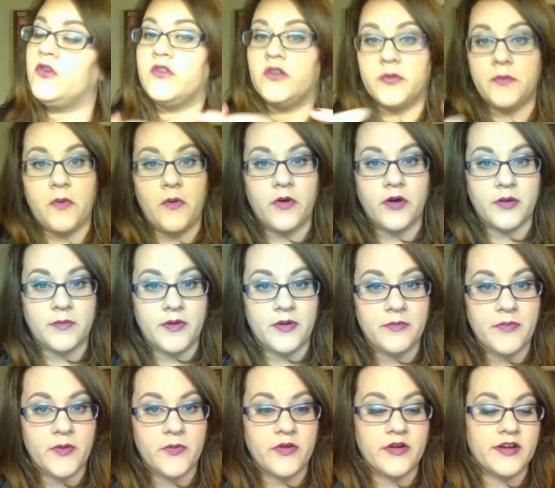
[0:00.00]
do a report
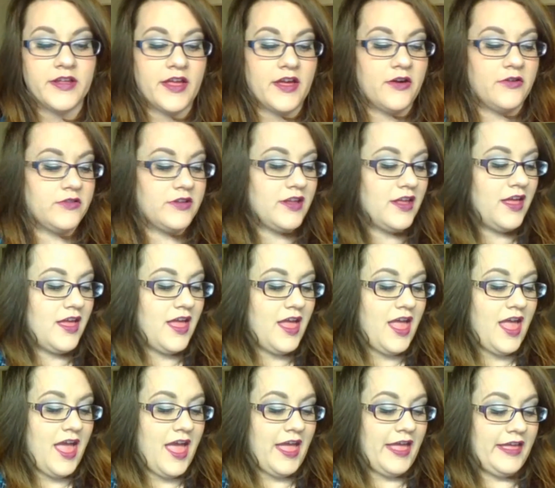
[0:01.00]
about my word count.
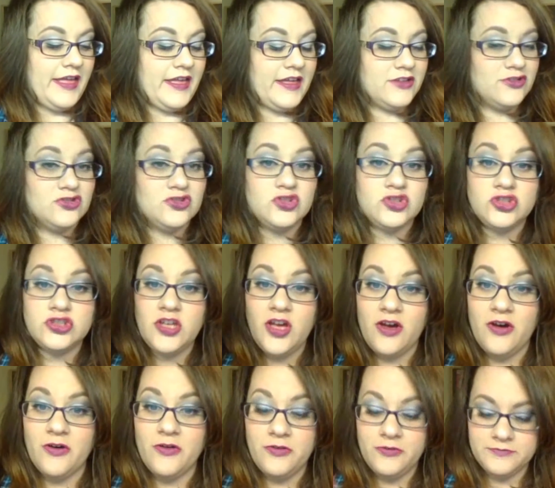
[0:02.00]
And
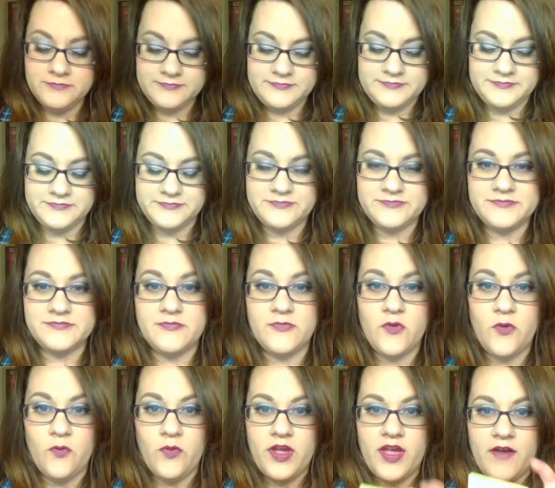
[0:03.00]
so
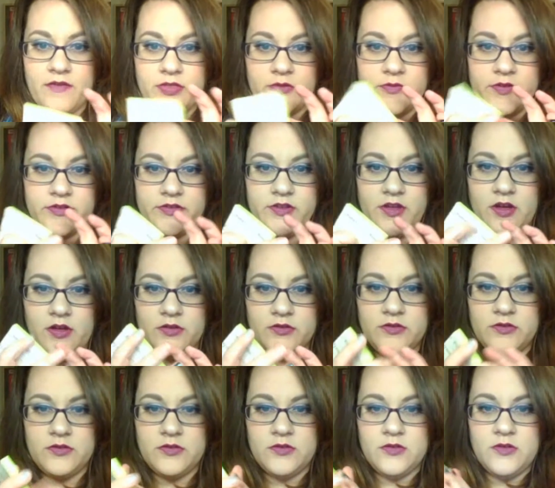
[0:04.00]
we have the
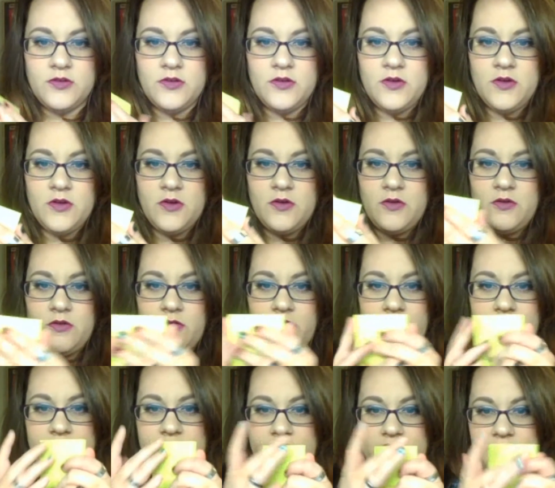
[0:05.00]
results
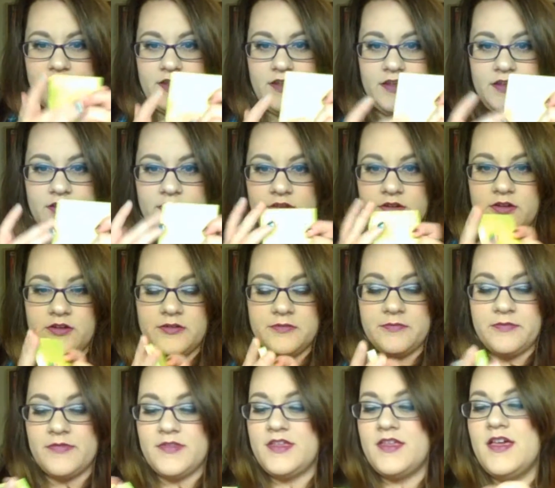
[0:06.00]
right here.
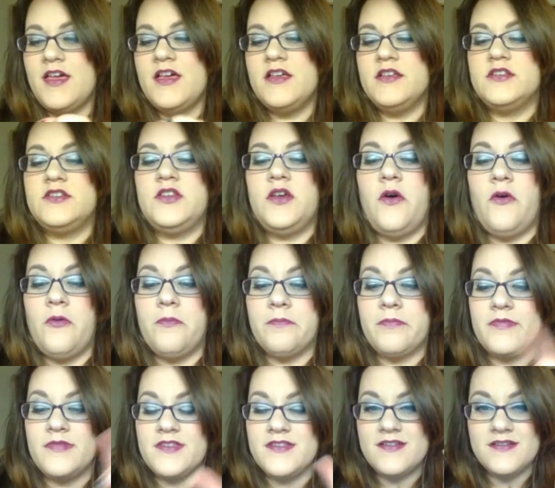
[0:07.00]
So
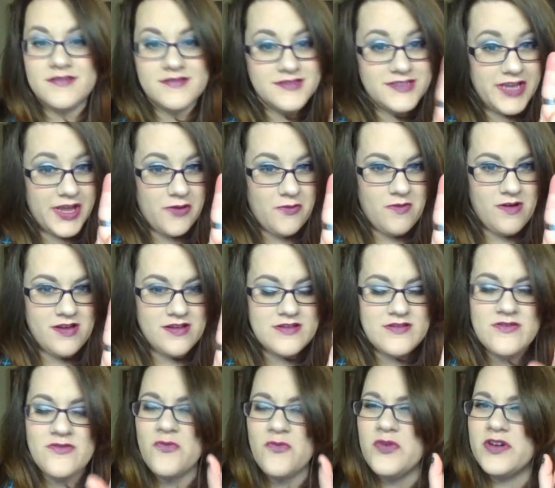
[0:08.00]
day
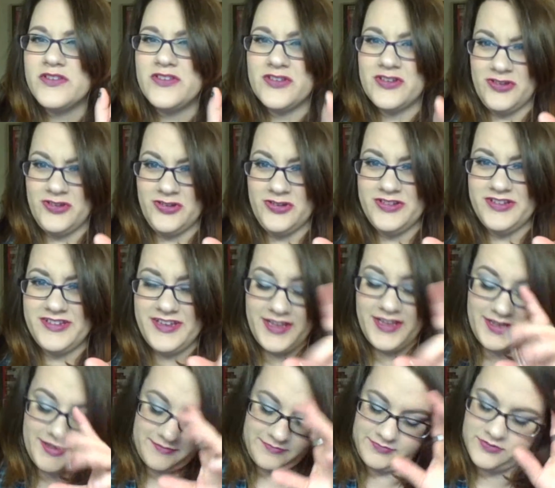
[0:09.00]
one was a good
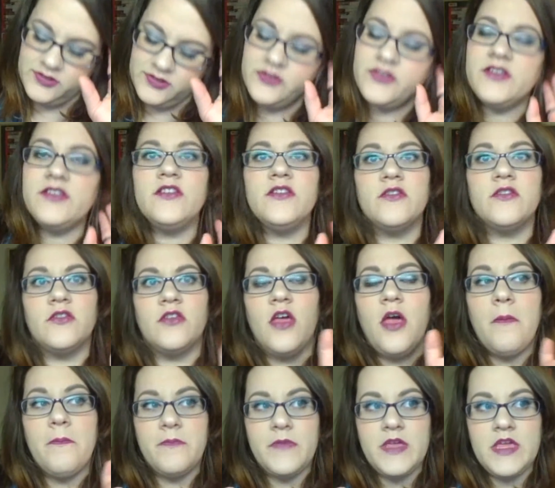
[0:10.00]
day. So this is
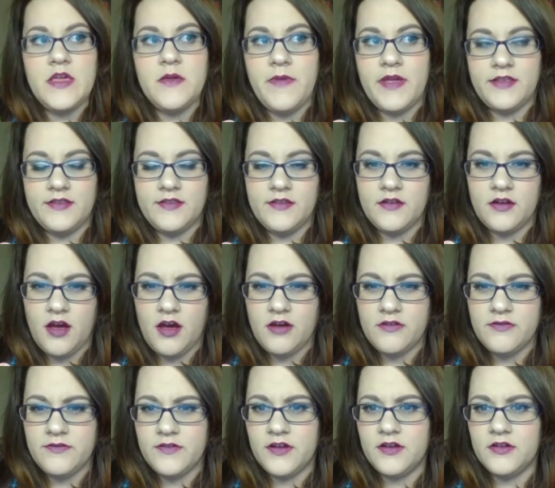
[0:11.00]
me basing
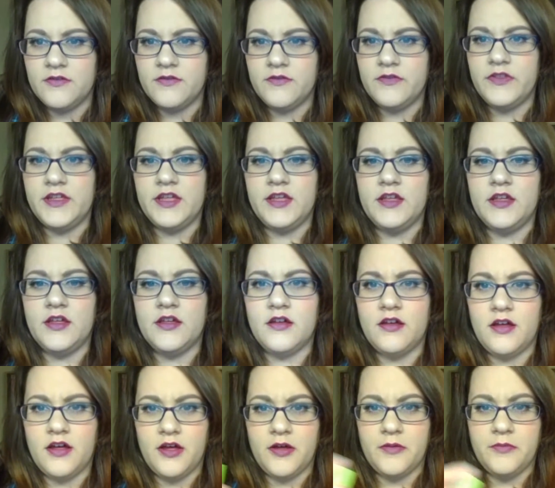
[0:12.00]
off of the
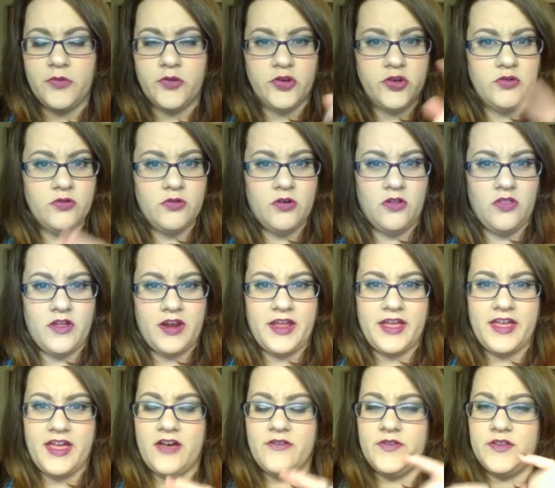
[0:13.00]
new goal that
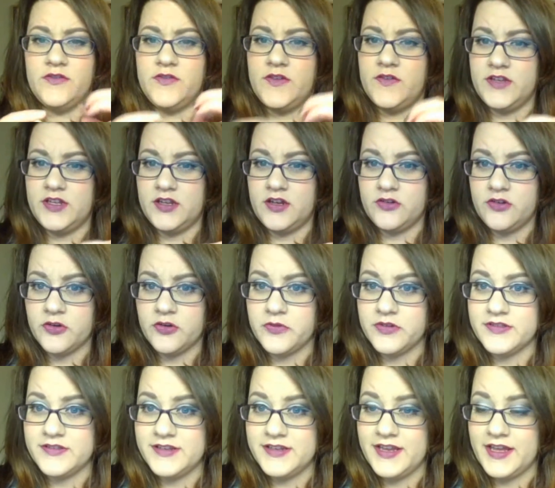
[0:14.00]
I have is 1500
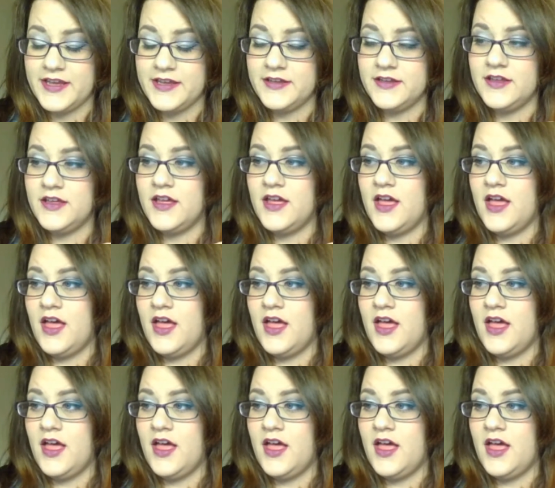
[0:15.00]
words a day,